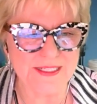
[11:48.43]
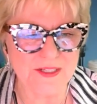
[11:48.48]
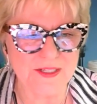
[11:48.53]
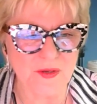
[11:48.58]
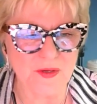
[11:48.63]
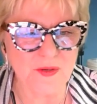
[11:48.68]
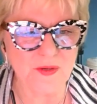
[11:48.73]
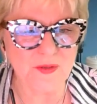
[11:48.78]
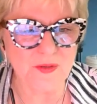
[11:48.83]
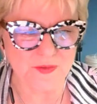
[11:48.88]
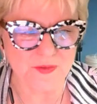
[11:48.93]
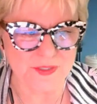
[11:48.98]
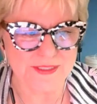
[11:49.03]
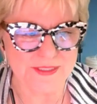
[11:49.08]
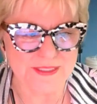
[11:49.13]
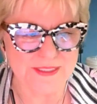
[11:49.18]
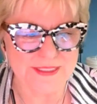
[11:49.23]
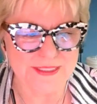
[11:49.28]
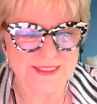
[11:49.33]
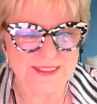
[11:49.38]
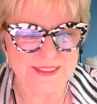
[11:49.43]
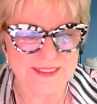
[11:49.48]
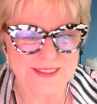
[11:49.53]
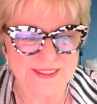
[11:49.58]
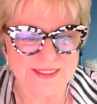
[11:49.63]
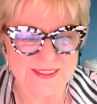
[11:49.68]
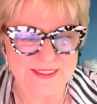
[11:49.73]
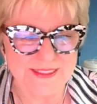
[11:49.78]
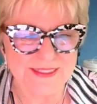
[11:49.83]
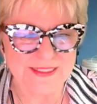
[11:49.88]
gold.
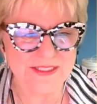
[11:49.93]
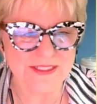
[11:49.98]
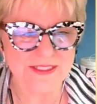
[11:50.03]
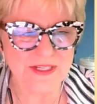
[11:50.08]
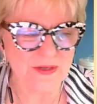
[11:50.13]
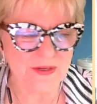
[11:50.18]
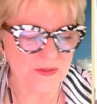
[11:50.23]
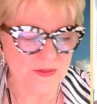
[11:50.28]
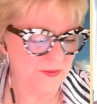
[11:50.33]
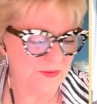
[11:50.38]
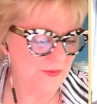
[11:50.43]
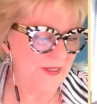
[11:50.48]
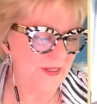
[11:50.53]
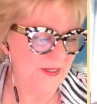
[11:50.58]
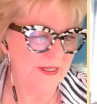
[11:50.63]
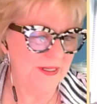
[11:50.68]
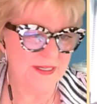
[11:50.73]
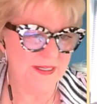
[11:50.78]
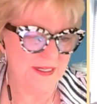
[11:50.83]
So that's,